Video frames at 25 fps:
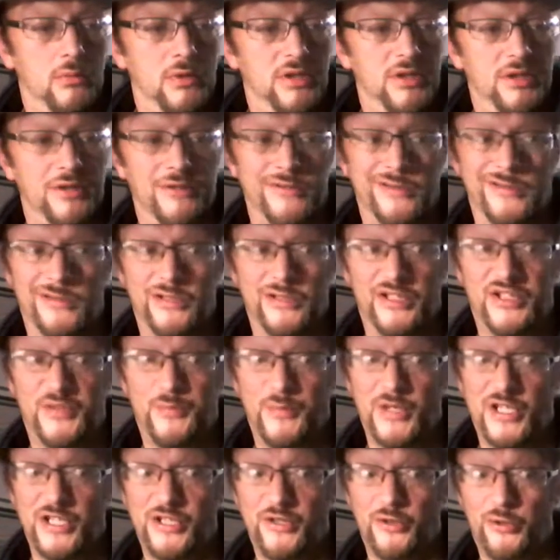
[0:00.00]
which are
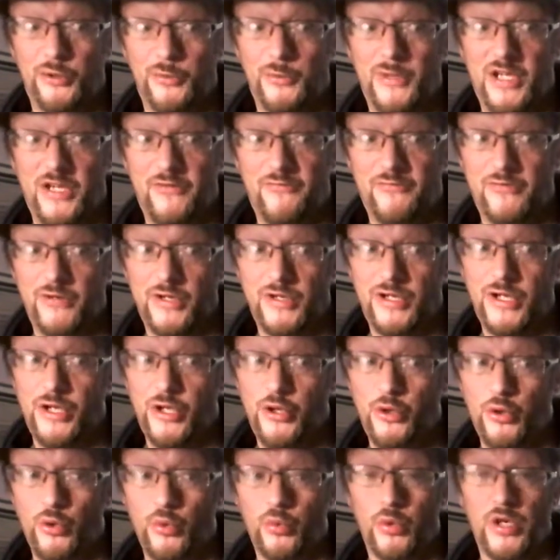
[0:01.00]
special to me for
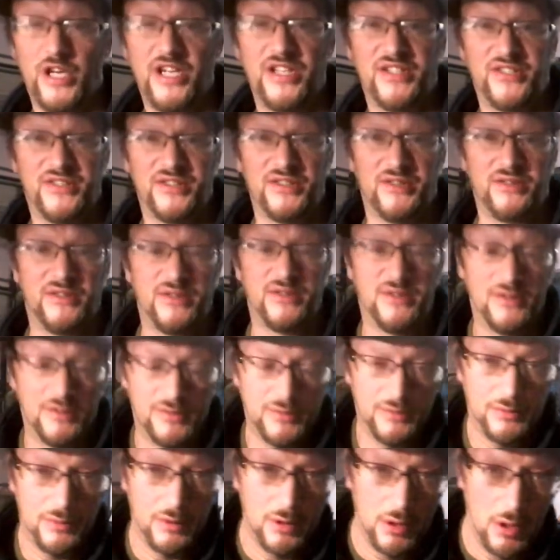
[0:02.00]
two reasons.
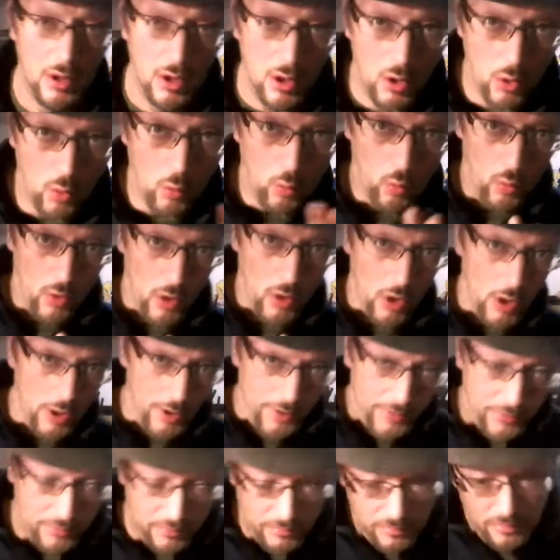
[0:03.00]

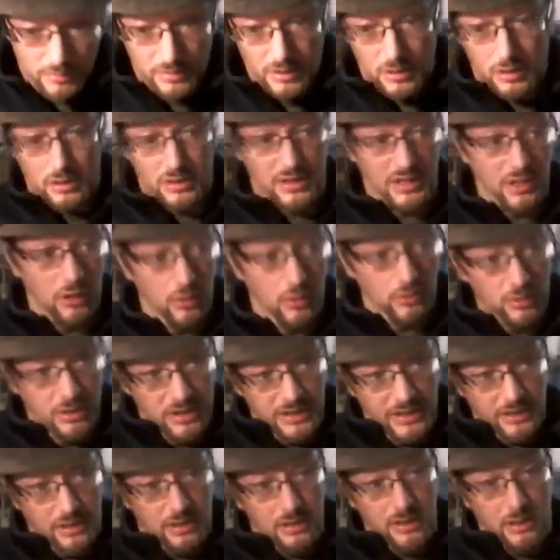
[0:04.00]
One, they're the
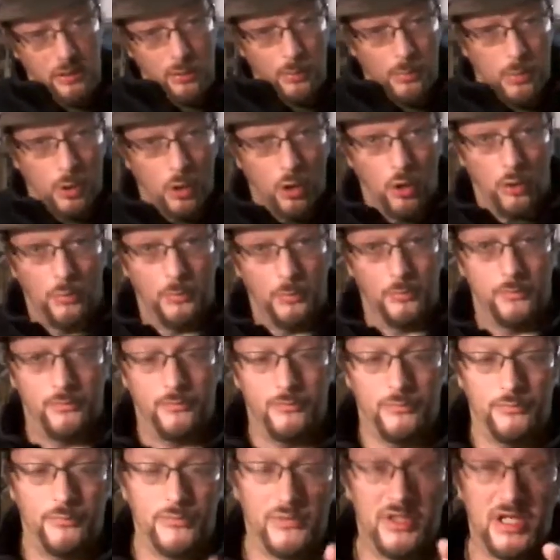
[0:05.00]
only little palm
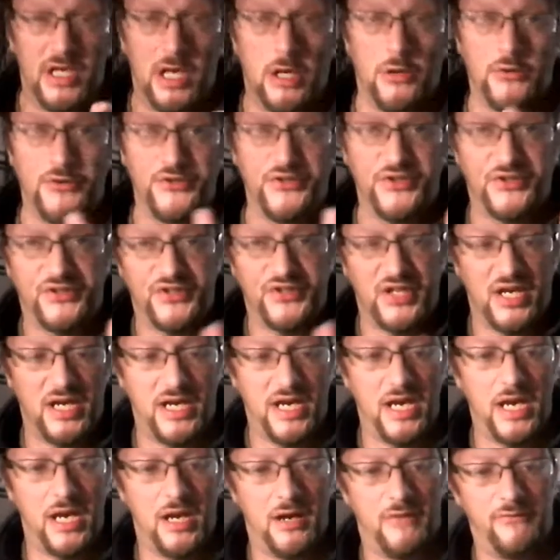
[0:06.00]
gouges
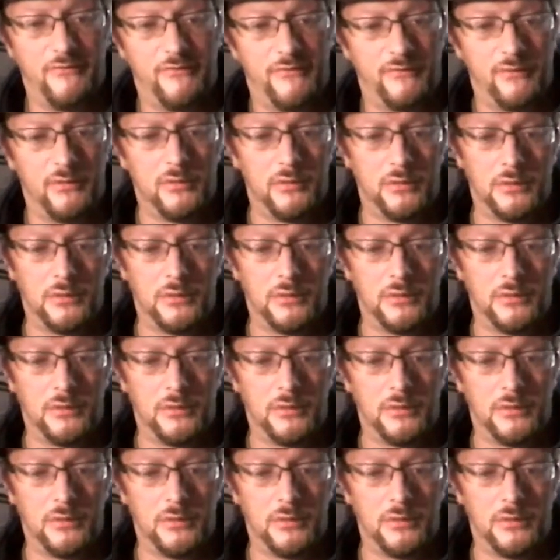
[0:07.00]
I have.